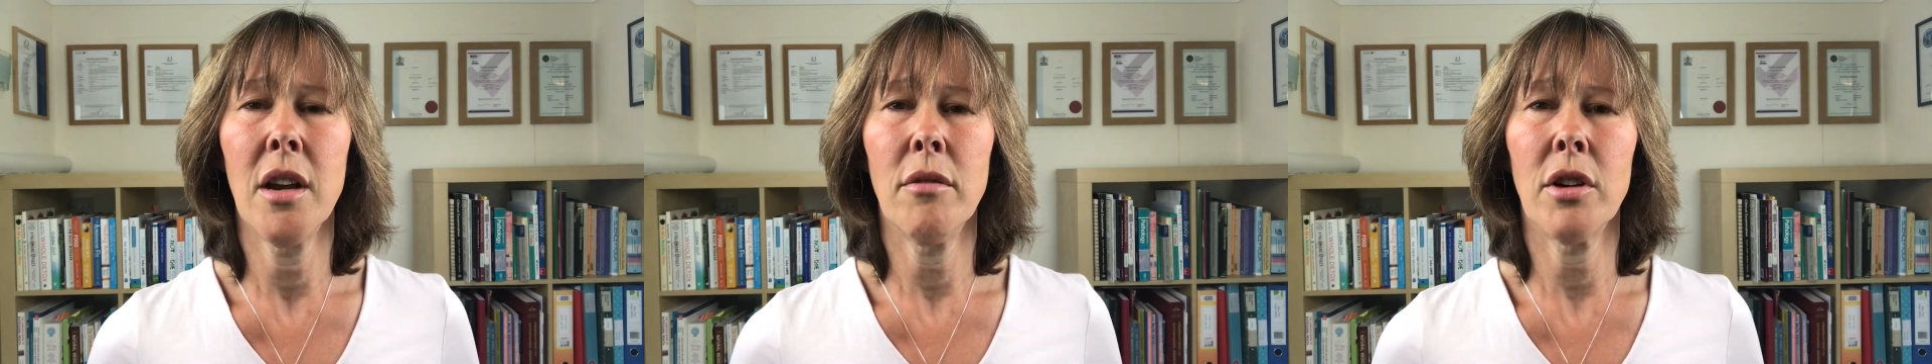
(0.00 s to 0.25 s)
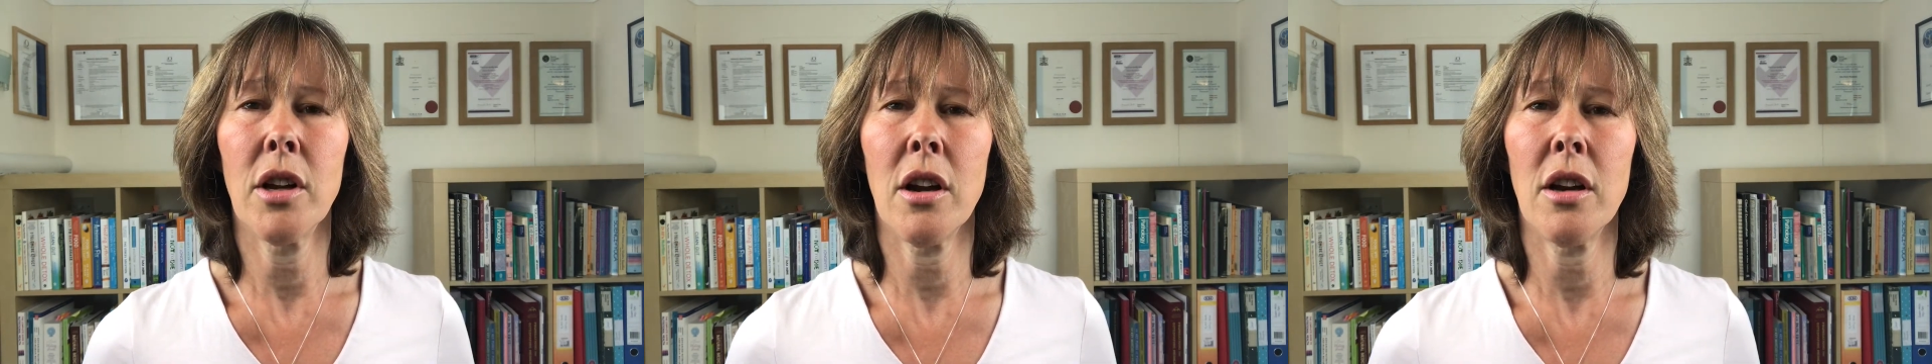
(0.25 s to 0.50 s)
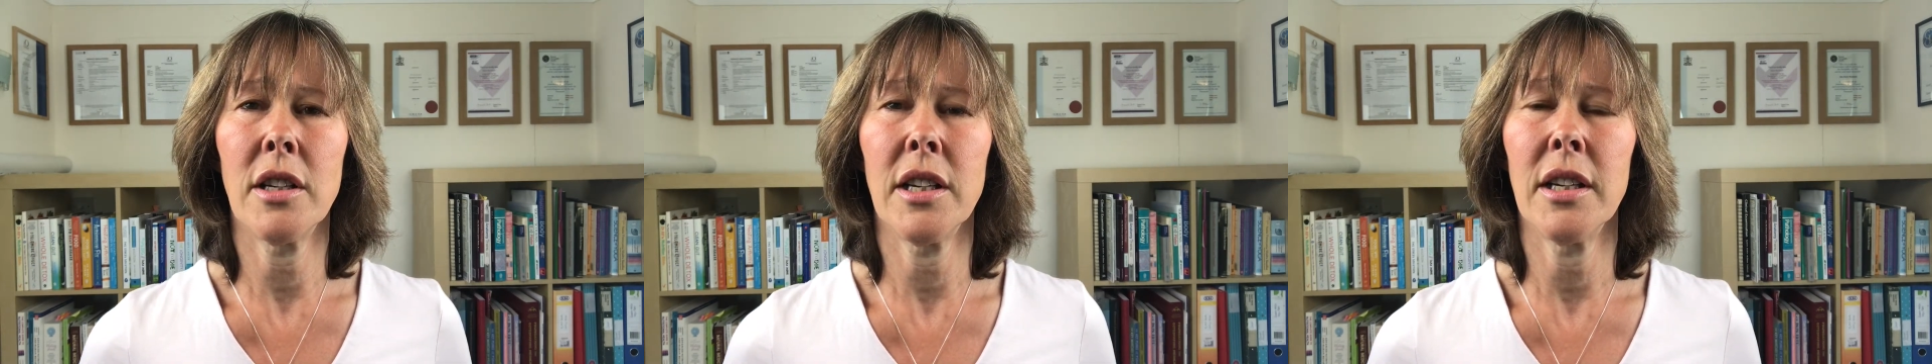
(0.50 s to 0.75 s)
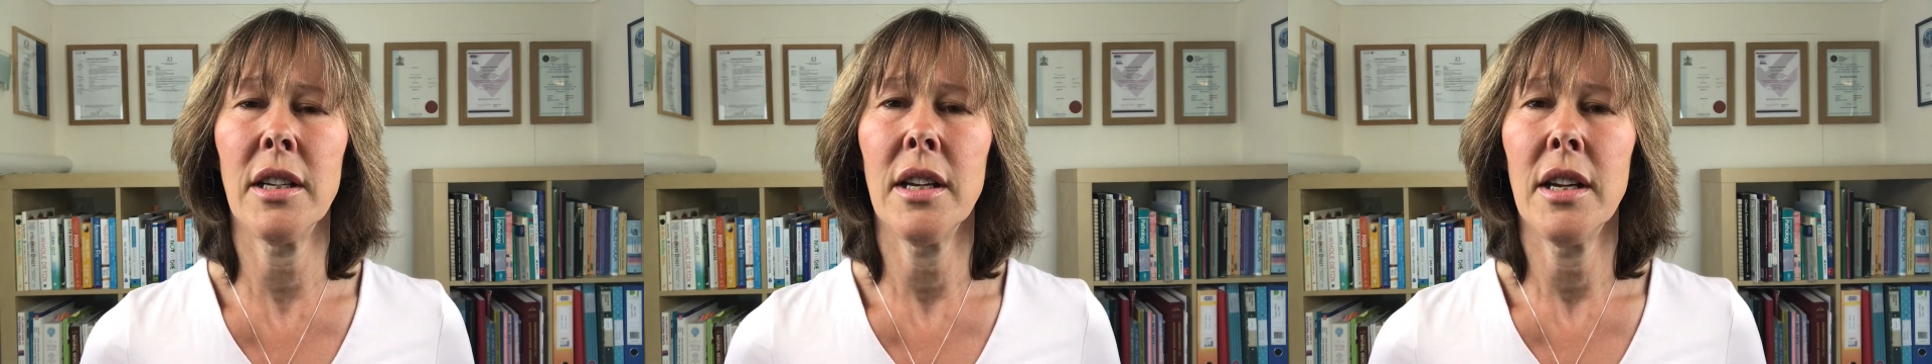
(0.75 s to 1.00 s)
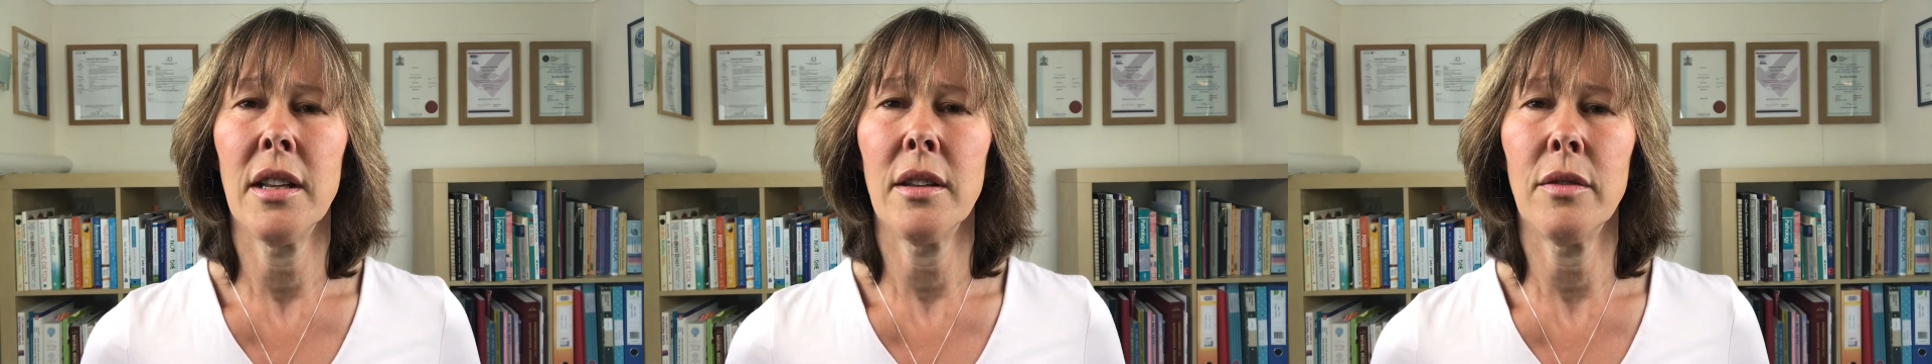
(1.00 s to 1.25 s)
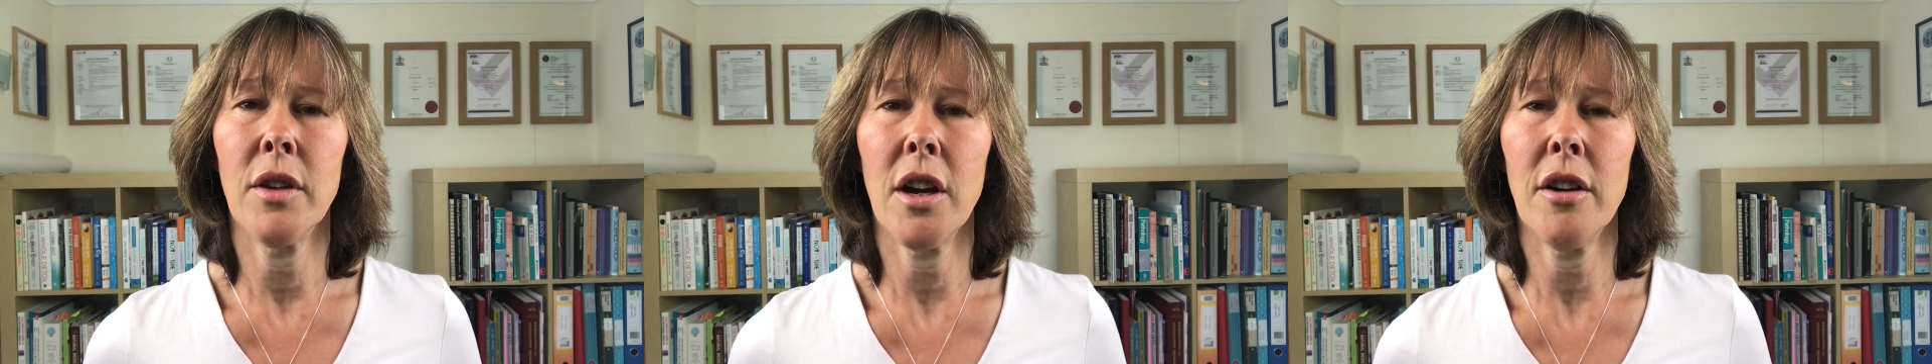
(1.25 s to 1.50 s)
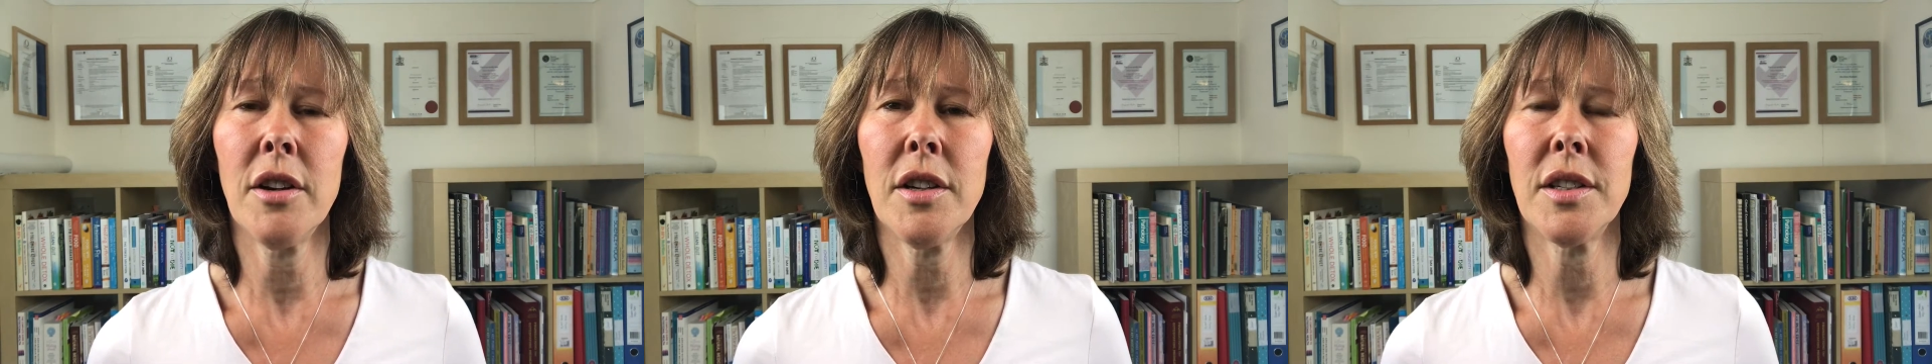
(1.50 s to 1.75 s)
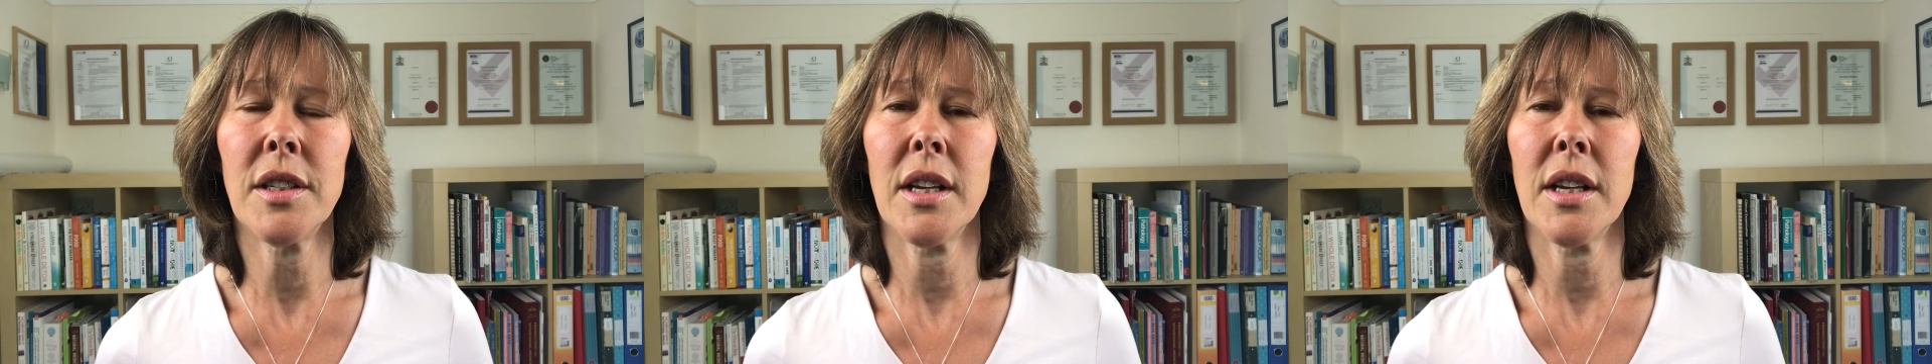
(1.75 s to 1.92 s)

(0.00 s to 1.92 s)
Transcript: regarding the virus,